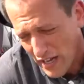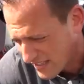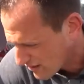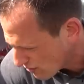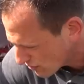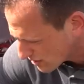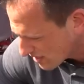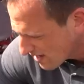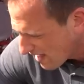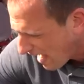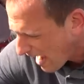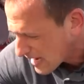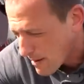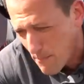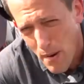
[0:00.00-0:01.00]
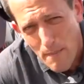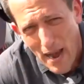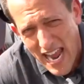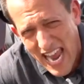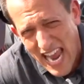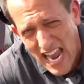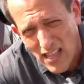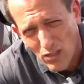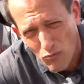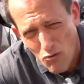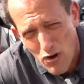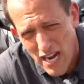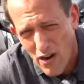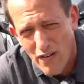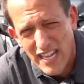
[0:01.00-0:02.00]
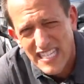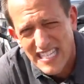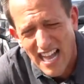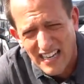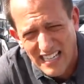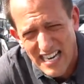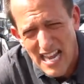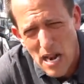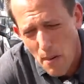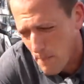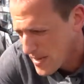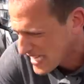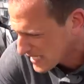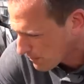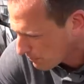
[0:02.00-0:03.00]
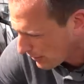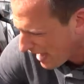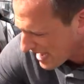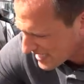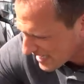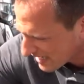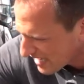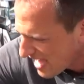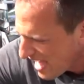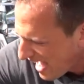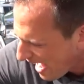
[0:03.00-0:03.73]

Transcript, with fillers: Like there's, I could put my hand through here and it's not gonna hit a piece of plastic.